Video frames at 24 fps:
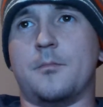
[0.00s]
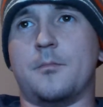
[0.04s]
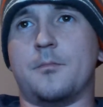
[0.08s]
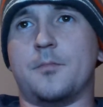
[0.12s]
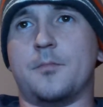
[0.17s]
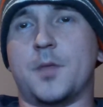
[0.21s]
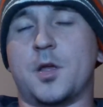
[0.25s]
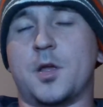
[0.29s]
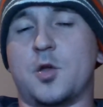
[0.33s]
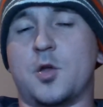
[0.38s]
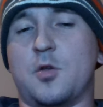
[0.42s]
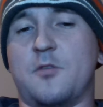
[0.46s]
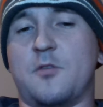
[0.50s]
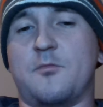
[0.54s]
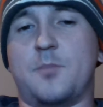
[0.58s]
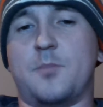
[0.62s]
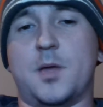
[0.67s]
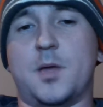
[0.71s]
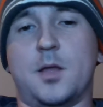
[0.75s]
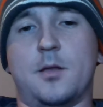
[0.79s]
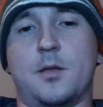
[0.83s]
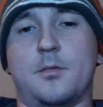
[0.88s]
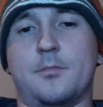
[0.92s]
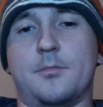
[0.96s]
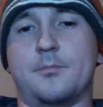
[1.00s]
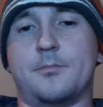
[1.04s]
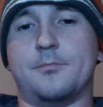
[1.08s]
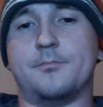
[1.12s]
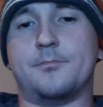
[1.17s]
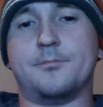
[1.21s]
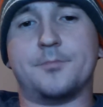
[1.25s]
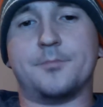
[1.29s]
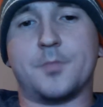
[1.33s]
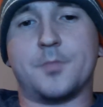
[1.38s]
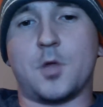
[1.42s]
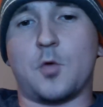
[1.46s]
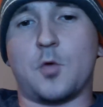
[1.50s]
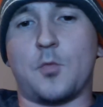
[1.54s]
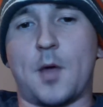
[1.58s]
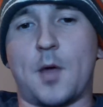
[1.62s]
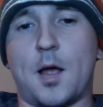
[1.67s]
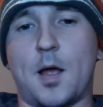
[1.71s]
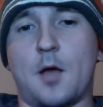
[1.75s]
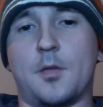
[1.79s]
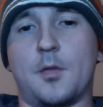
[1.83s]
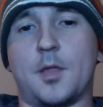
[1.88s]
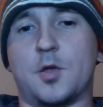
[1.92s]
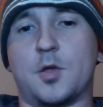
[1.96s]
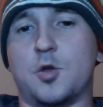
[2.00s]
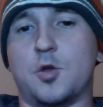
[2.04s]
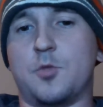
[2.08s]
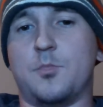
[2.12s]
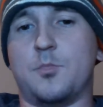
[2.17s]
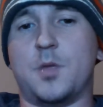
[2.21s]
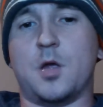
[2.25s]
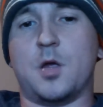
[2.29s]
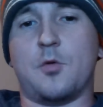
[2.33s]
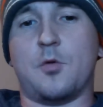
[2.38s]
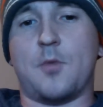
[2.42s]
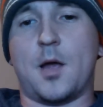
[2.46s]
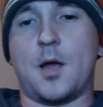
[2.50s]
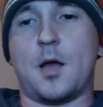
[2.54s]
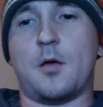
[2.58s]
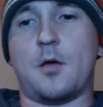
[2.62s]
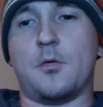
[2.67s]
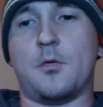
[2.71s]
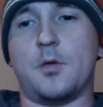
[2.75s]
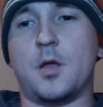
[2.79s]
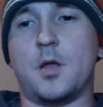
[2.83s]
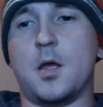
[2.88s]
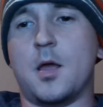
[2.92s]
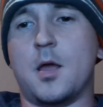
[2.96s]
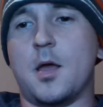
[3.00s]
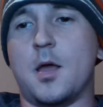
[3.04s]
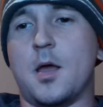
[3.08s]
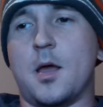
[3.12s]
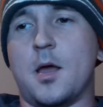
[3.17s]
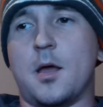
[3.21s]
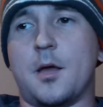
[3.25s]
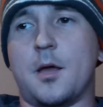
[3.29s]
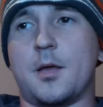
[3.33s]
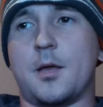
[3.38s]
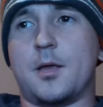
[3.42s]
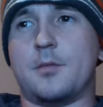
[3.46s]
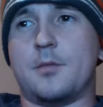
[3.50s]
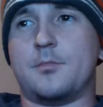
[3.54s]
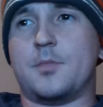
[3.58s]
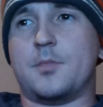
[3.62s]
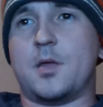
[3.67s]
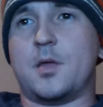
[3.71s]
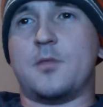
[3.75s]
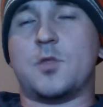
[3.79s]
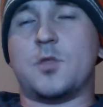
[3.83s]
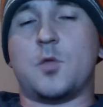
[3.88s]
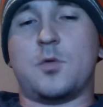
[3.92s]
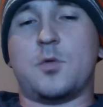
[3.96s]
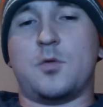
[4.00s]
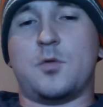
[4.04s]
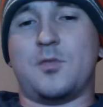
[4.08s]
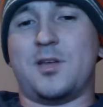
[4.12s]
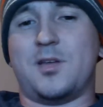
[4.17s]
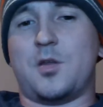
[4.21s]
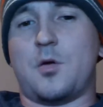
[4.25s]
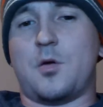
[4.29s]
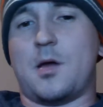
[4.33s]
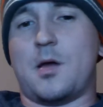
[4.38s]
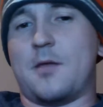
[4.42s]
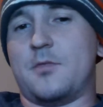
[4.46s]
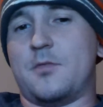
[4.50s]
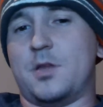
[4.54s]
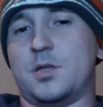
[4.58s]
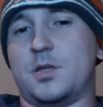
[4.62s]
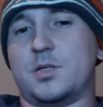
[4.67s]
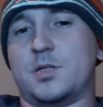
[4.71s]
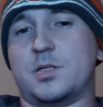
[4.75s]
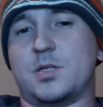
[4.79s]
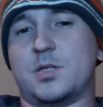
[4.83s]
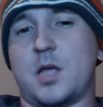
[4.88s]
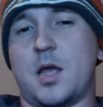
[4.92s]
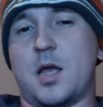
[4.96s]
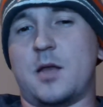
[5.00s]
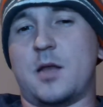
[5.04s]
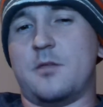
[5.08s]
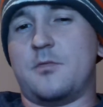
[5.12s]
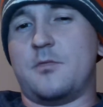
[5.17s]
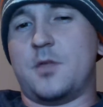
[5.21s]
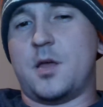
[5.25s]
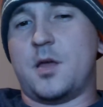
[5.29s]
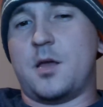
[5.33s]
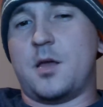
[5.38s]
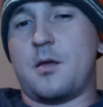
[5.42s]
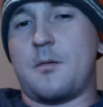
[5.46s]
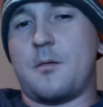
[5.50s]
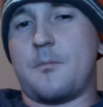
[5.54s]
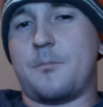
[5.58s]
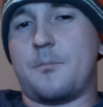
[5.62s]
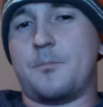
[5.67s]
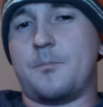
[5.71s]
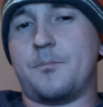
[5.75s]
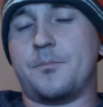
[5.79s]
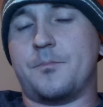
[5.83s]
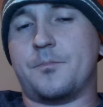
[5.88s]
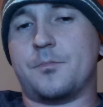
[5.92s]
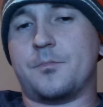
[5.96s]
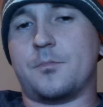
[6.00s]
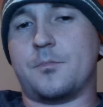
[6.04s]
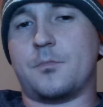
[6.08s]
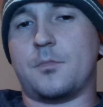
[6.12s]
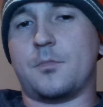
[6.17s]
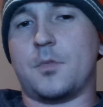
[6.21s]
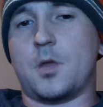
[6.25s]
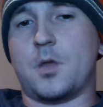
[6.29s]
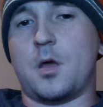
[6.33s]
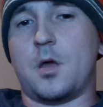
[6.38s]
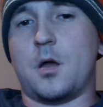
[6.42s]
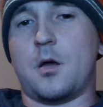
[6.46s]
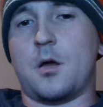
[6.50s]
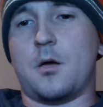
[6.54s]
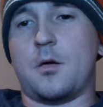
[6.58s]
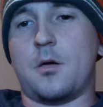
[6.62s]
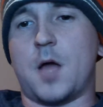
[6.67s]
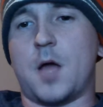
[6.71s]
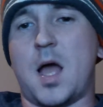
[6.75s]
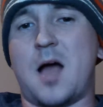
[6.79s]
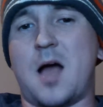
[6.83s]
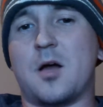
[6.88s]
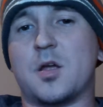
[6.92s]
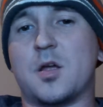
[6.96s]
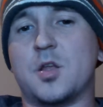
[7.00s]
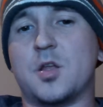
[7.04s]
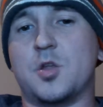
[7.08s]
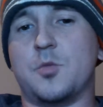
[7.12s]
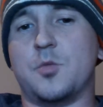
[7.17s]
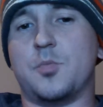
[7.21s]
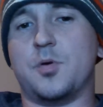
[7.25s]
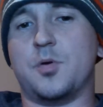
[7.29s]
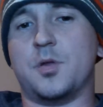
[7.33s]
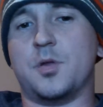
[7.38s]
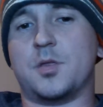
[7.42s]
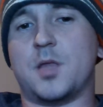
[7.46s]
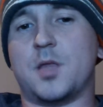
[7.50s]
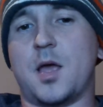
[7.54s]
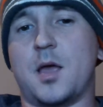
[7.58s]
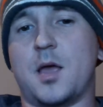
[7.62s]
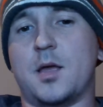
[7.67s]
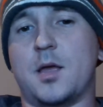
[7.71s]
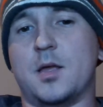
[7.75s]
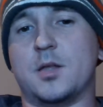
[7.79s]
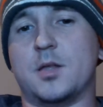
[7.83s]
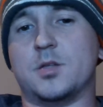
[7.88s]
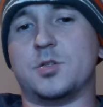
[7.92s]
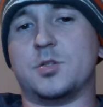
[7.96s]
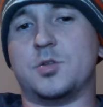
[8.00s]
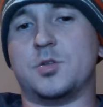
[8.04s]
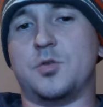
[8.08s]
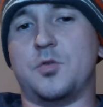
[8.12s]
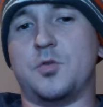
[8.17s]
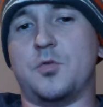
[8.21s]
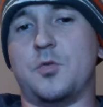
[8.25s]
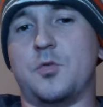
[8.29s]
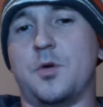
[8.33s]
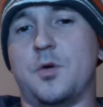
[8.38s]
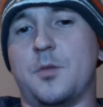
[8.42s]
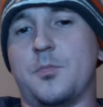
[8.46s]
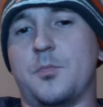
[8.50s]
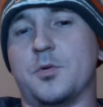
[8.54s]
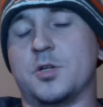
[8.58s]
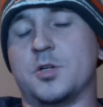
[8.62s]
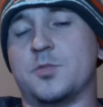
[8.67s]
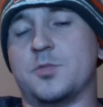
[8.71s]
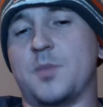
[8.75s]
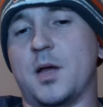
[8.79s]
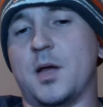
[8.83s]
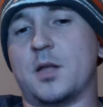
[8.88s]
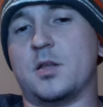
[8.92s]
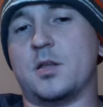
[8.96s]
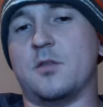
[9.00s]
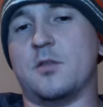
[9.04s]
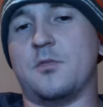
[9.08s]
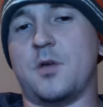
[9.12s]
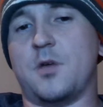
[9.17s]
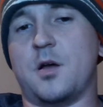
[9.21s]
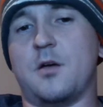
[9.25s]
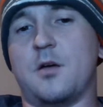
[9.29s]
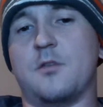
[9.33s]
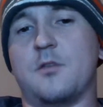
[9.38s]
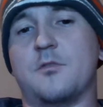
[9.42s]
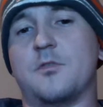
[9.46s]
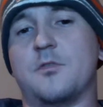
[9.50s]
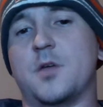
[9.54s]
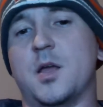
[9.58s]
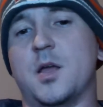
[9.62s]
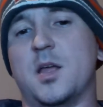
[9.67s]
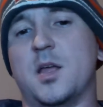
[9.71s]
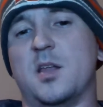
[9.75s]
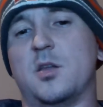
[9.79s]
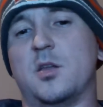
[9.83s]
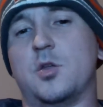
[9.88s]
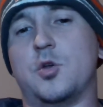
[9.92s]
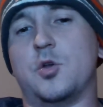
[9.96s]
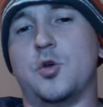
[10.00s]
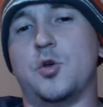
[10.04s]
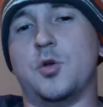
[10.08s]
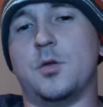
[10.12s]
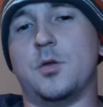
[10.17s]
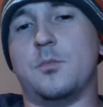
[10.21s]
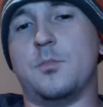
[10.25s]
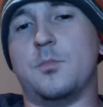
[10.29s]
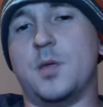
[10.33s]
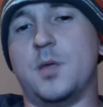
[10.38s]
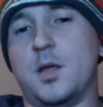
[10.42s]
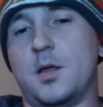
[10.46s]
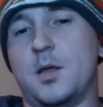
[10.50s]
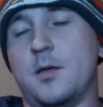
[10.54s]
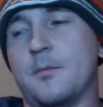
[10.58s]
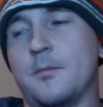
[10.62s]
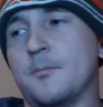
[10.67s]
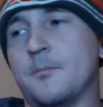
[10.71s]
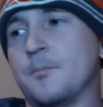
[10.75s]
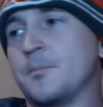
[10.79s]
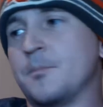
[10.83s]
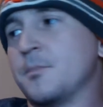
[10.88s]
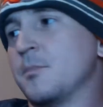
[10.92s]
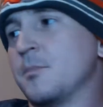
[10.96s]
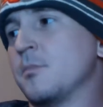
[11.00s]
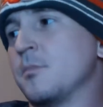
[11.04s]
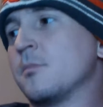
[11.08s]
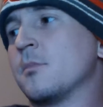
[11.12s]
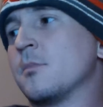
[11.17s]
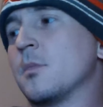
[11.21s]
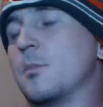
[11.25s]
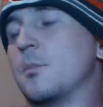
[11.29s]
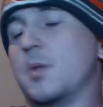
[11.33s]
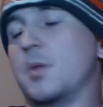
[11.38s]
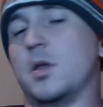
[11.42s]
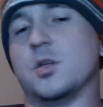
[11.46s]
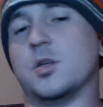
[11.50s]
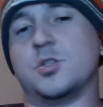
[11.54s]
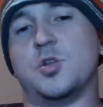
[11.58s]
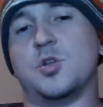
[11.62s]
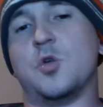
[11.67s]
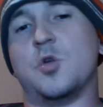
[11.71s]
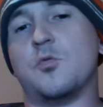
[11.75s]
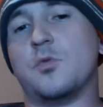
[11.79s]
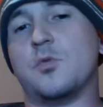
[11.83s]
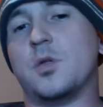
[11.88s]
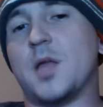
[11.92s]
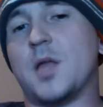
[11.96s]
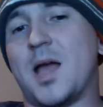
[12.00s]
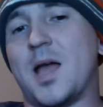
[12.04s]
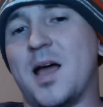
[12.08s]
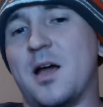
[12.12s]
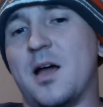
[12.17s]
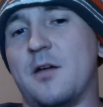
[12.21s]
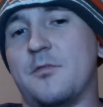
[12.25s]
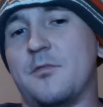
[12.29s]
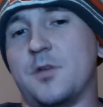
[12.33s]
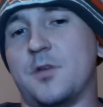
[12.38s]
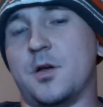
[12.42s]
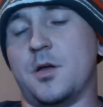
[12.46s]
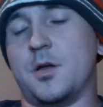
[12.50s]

that could have been around, that could be around, even though we really don't have any sign of that. How can you put that into a perspective of it could be? Because you don't really have